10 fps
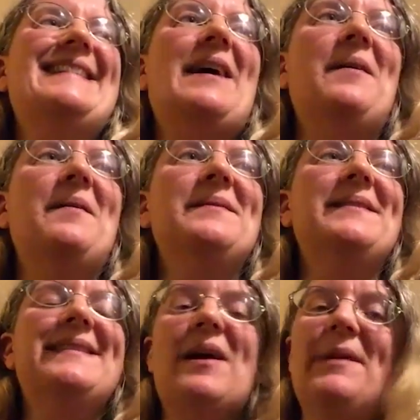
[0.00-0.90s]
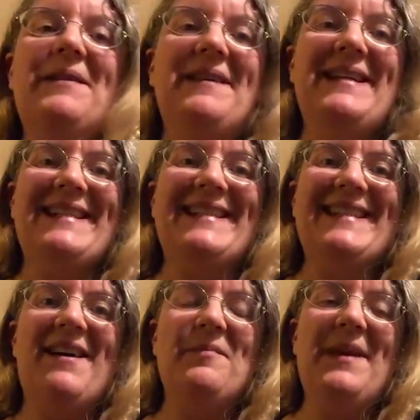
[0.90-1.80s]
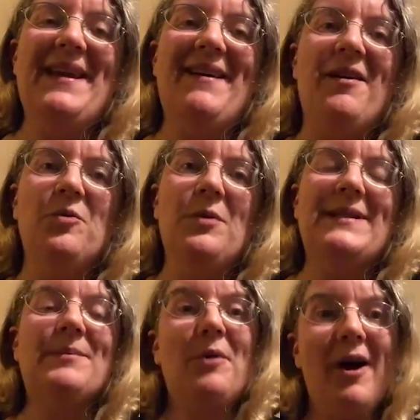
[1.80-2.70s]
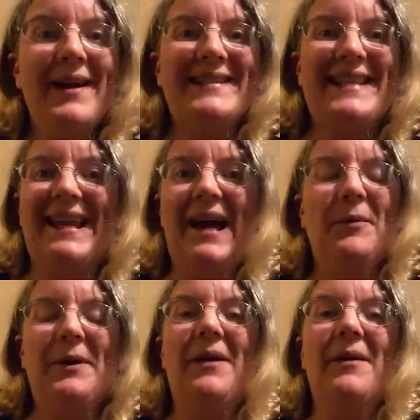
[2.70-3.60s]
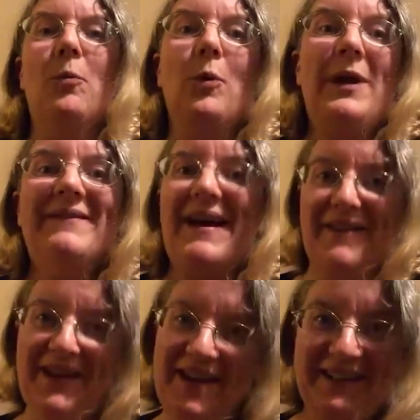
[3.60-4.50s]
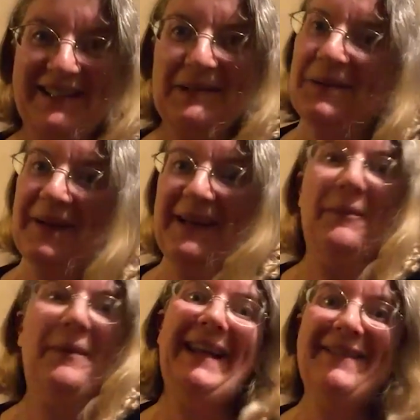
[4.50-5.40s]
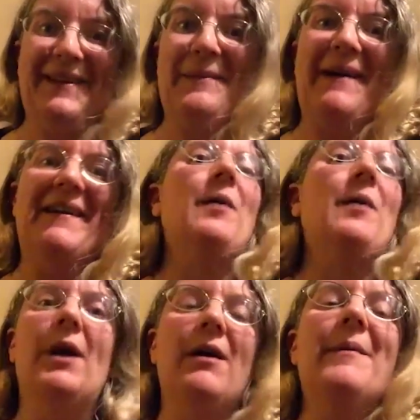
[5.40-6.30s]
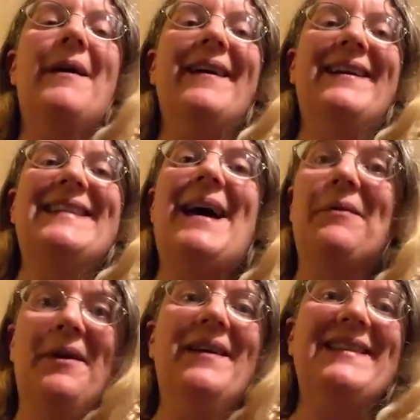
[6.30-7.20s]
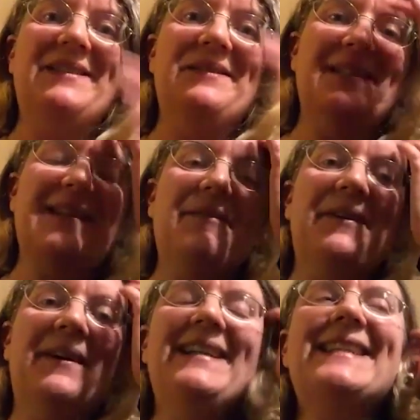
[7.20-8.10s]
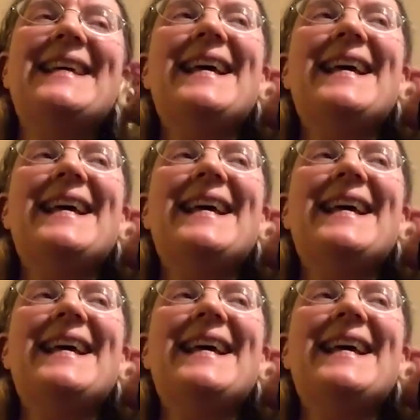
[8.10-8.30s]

So many readers I meet are always surprised. They're like, we've never heard of the story, and we live in America. We are Americans. How on earth did you discover it?